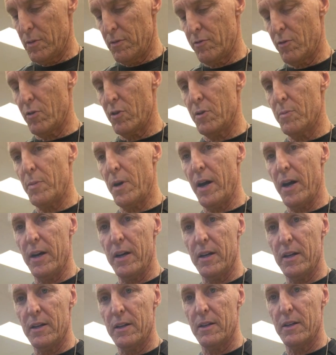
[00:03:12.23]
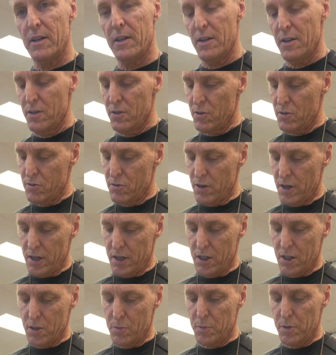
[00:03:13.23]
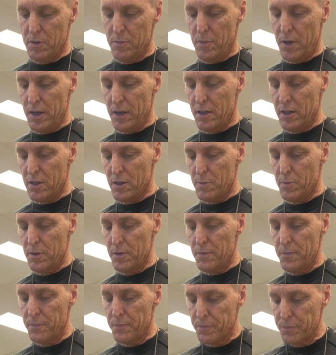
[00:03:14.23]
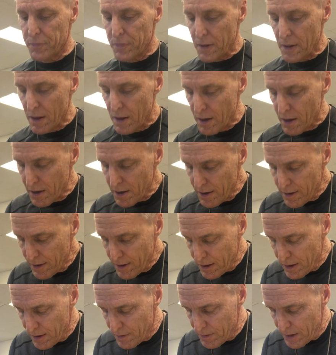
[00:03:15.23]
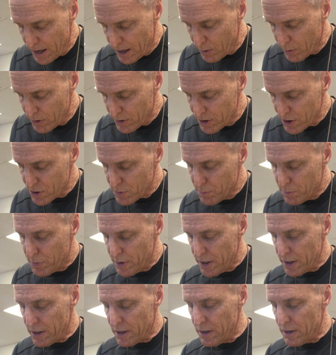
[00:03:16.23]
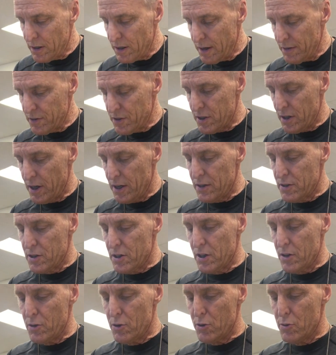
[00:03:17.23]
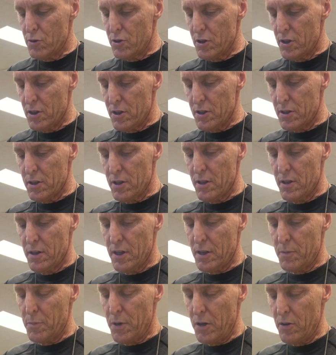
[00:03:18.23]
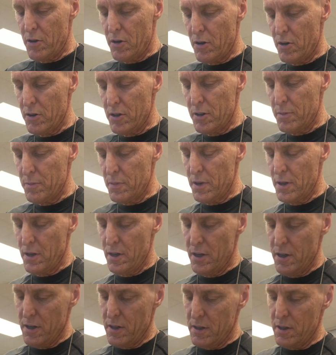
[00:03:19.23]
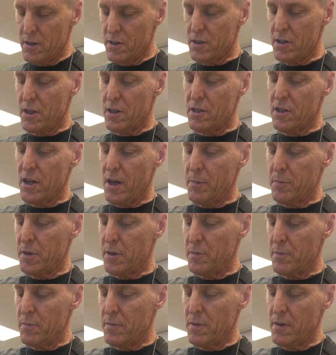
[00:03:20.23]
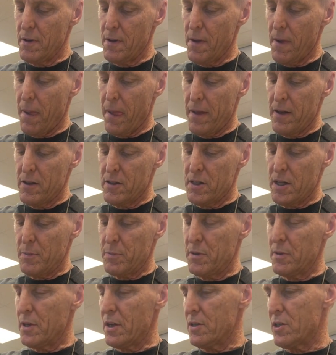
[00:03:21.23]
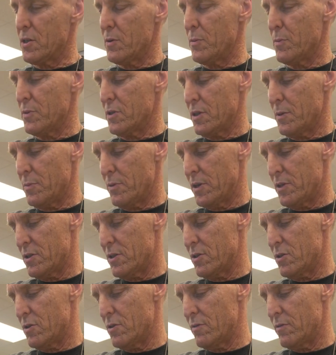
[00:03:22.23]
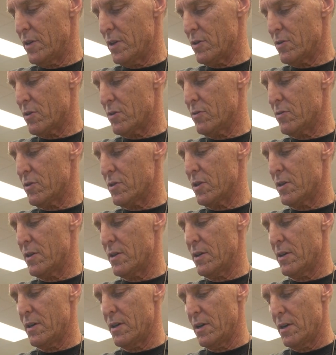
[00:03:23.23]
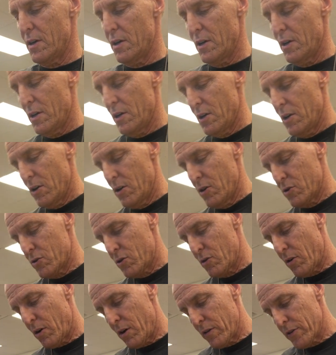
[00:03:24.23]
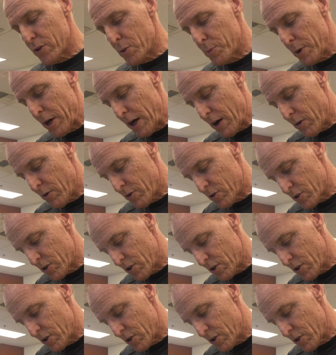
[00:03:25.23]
before you buy it. So tricuspid, bicuspid. Now we're in this big left side. See how huge it is? Thick myocardium. This is the septum that separates the 2 ventricles. So all this power is